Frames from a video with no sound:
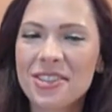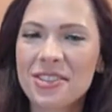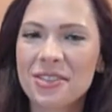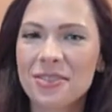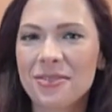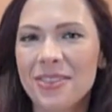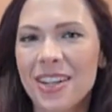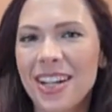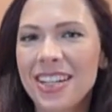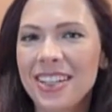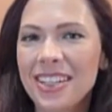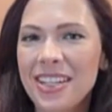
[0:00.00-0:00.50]

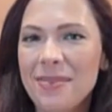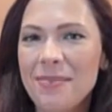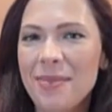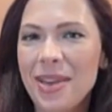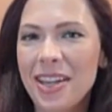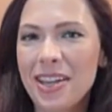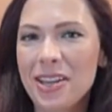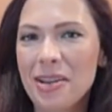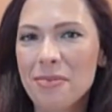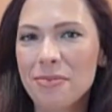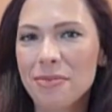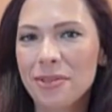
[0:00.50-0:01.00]
directly
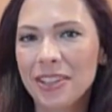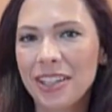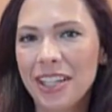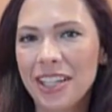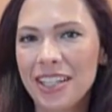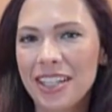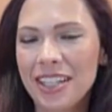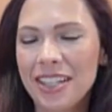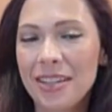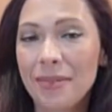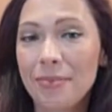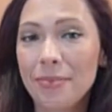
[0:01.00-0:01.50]
makeup
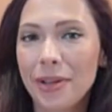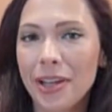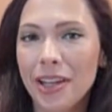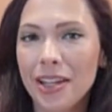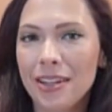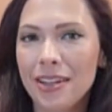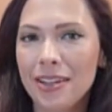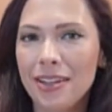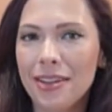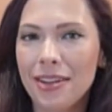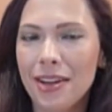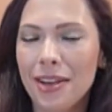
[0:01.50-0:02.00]
related
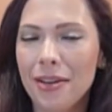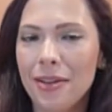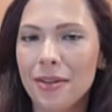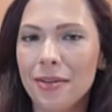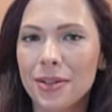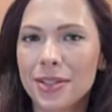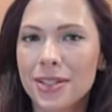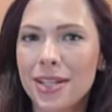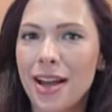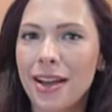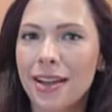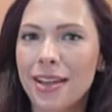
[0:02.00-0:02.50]
but you know
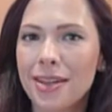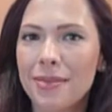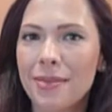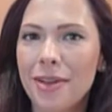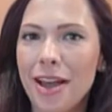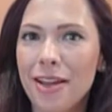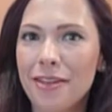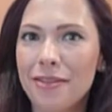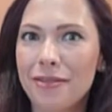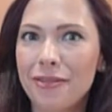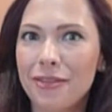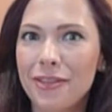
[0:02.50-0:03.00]
we're talking
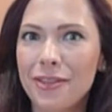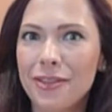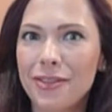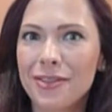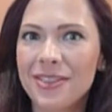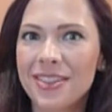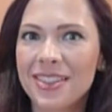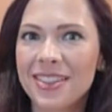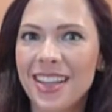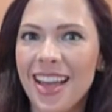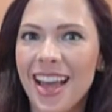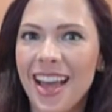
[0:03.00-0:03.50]
about
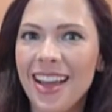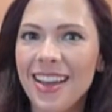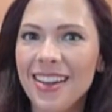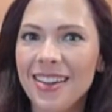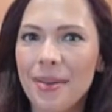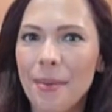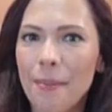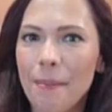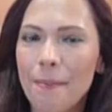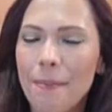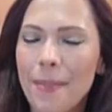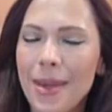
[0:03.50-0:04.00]
foods
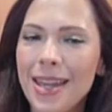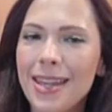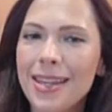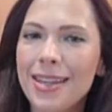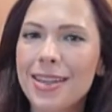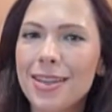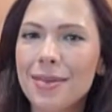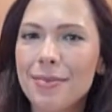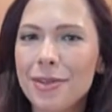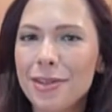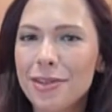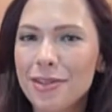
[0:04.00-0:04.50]
that make
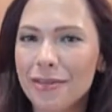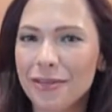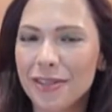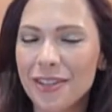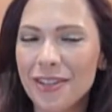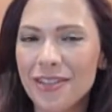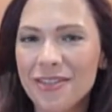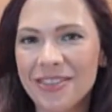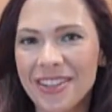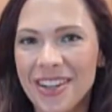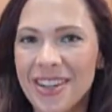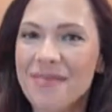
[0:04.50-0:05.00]
you
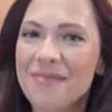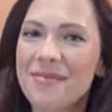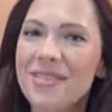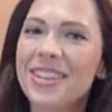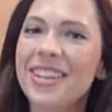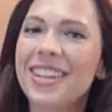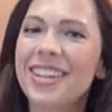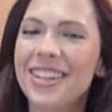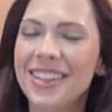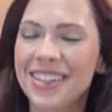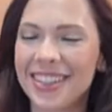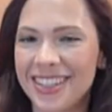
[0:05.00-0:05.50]
beautiful from
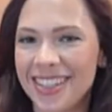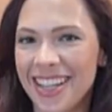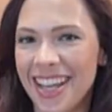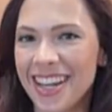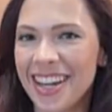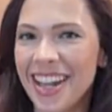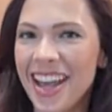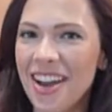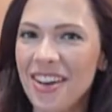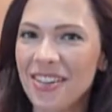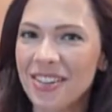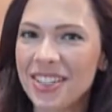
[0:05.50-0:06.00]
the
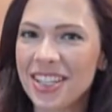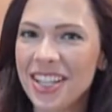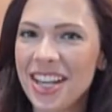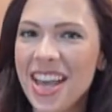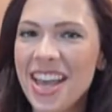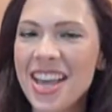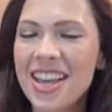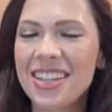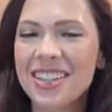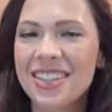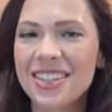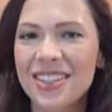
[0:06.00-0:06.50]
inside out.
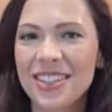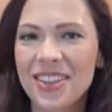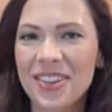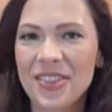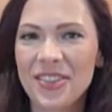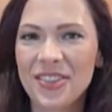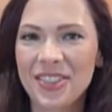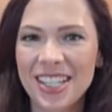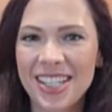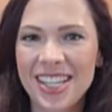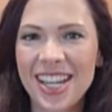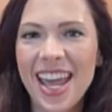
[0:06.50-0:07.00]

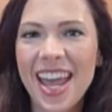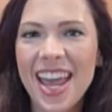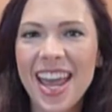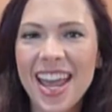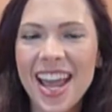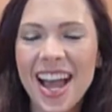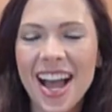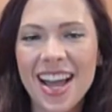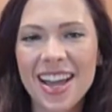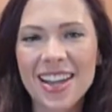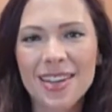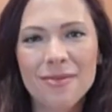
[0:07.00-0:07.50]
So
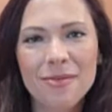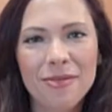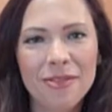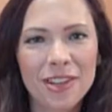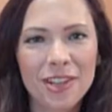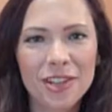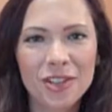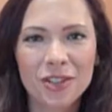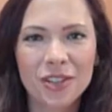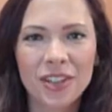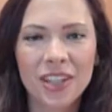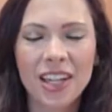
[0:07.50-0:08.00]
today I am
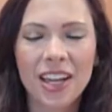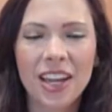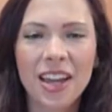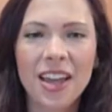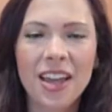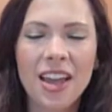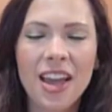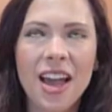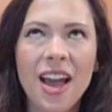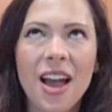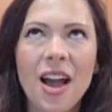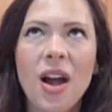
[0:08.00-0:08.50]

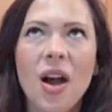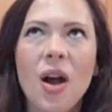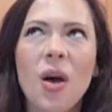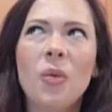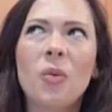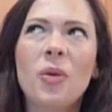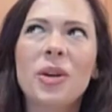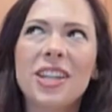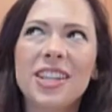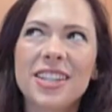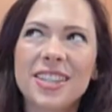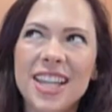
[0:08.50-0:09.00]
featuring
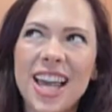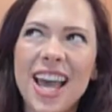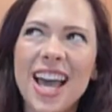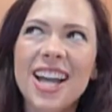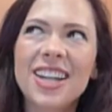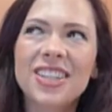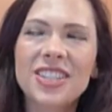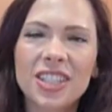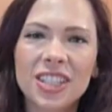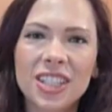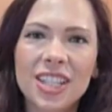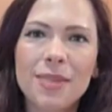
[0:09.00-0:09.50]
what is
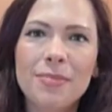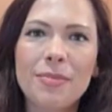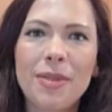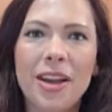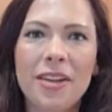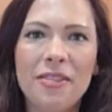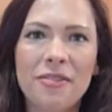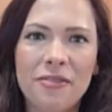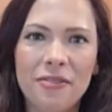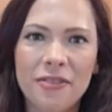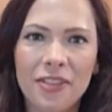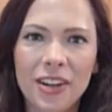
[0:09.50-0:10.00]
actually
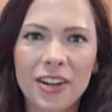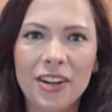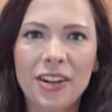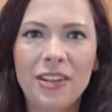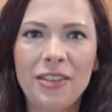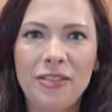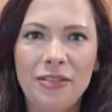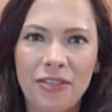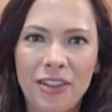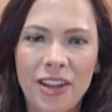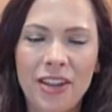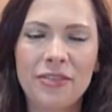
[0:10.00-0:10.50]
my
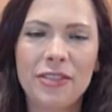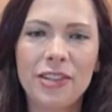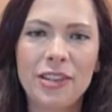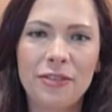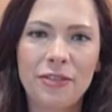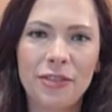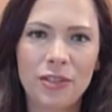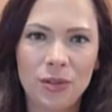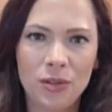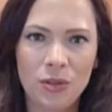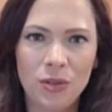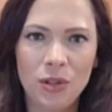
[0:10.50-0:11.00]
very
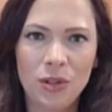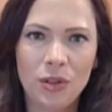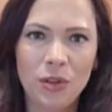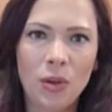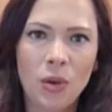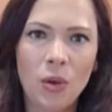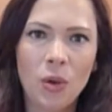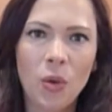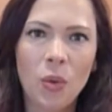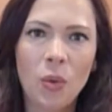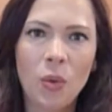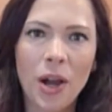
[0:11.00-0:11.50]
favorite food in the
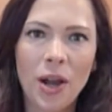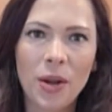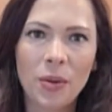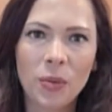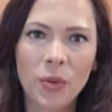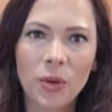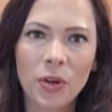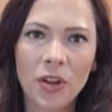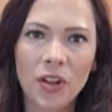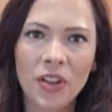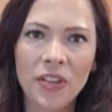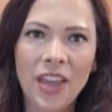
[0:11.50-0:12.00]
whole wide
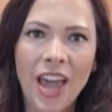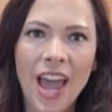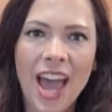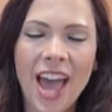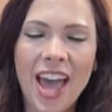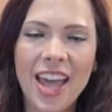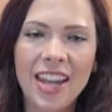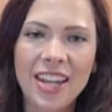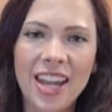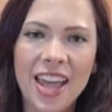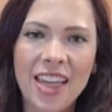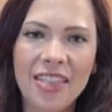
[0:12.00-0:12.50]
world
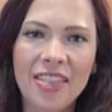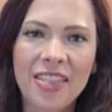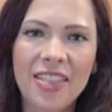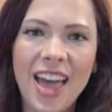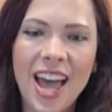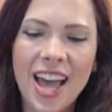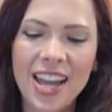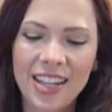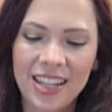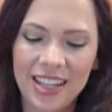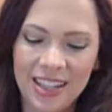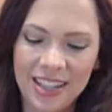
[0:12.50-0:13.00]
and
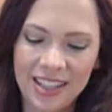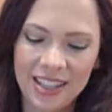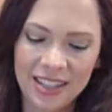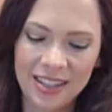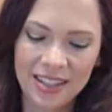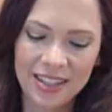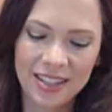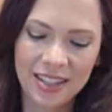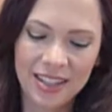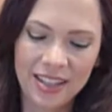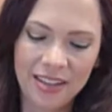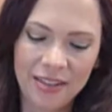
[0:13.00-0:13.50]
that
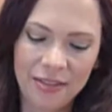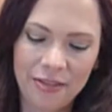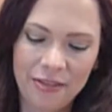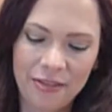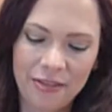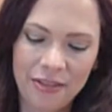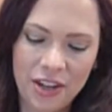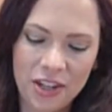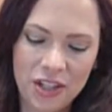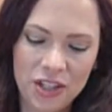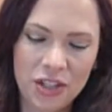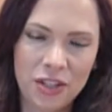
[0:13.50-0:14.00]
is
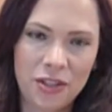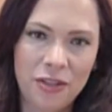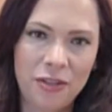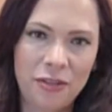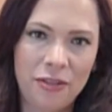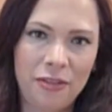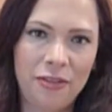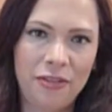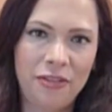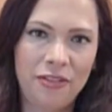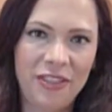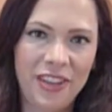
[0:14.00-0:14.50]
fresh
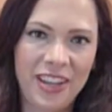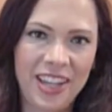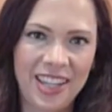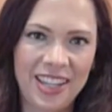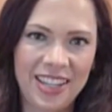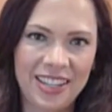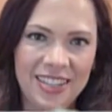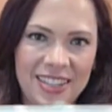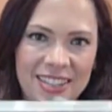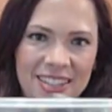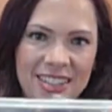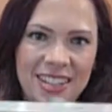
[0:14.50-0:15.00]

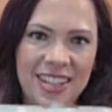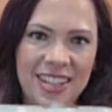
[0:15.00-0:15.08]
figs.